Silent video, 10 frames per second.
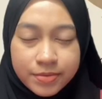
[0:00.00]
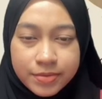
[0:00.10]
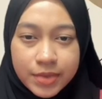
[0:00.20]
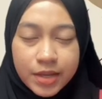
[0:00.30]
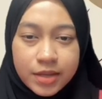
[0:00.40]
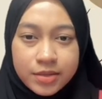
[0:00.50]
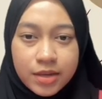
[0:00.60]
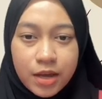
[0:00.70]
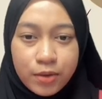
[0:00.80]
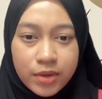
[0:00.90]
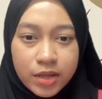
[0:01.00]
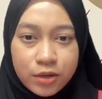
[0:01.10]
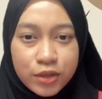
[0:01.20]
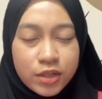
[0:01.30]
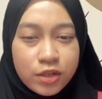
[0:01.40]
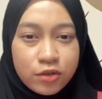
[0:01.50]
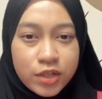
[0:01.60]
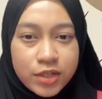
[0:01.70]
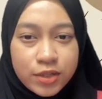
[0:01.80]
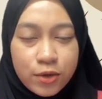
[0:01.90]
Next, I will continue
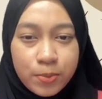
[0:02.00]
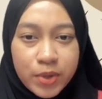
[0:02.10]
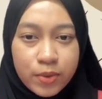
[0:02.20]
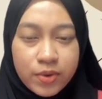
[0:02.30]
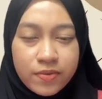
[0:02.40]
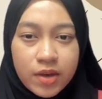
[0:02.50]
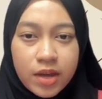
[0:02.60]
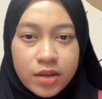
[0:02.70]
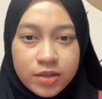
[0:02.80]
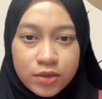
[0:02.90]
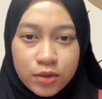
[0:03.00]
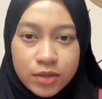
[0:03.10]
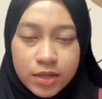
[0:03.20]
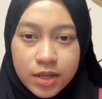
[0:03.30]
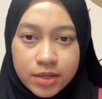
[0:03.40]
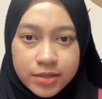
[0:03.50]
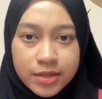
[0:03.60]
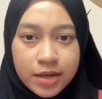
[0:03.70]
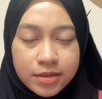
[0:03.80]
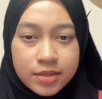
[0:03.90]
this topic with Aristotelian
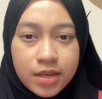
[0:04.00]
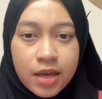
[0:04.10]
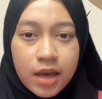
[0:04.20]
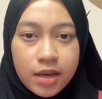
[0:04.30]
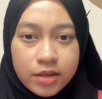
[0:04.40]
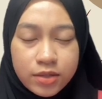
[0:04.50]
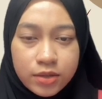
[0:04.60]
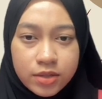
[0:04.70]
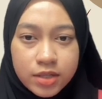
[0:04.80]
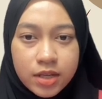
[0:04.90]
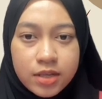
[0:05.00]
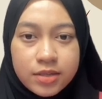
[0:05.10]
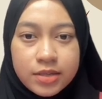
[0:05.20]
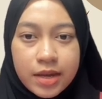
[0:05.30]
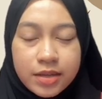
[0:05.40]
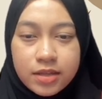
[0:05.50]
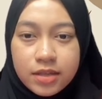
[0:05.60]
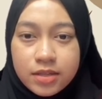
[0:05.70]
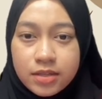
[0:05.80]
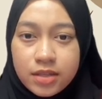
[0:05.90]
science. Aristotelian science
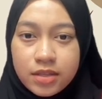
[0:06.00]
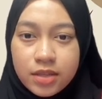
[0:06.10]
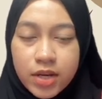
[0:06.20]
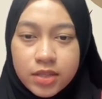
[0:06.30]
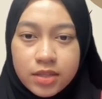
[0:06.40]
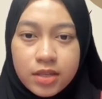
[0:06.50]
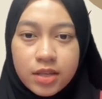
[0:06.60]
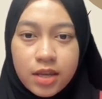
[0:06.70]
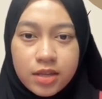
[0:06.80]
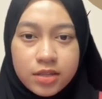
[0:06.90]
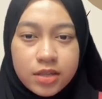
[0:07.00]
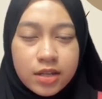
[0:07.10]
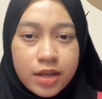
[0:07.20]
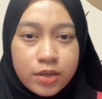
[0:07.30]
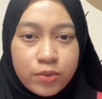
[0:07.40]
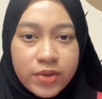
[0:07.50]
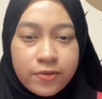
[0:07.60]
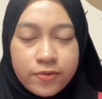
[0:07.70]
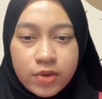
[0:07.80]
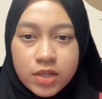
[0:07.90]
is integrated and in line with
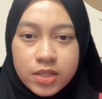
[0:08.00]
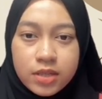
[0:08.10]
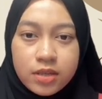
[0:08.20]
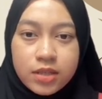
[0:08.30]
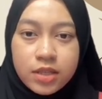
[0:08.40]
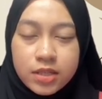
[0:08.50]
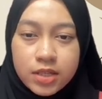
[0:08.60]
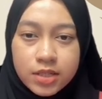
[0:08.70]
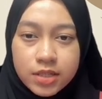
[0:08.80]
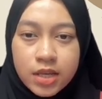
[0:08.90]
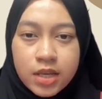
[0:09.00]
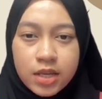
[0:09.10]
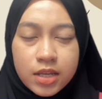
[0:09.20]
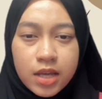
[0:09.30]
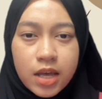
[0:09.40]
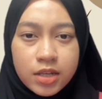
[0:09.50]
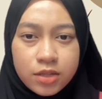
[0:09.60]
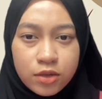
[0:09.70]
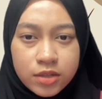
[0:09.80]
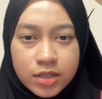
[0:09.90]
Christian teachings. In
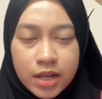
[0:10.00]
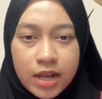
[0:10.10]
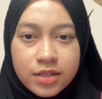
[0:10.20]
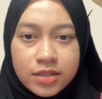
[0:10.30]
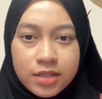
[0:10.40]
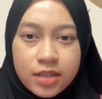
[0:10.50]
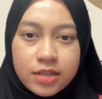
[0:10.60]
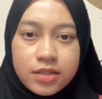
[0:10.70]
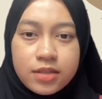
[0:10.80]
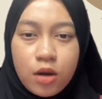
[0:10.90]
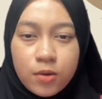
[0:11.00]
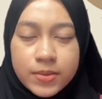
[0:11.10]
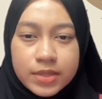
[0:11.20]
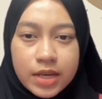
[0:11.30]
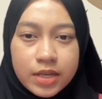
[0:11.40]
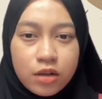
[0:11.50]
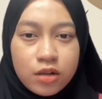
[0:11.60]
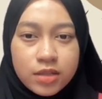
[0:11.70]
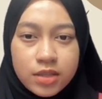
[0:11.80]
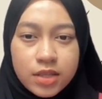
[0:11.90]
Aristotle's understanding of science,
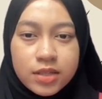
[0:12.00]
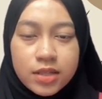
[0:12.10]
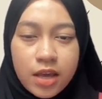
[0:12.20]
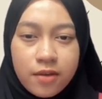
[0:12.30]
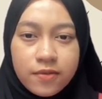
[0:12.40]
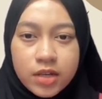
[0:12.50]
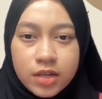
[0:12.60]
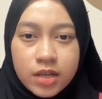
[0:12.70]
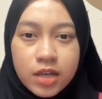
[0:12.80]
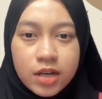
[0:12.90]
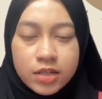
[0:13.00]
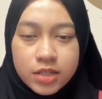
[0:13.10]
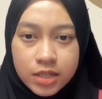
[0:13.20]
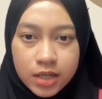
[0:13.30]
all things have a hierarchy.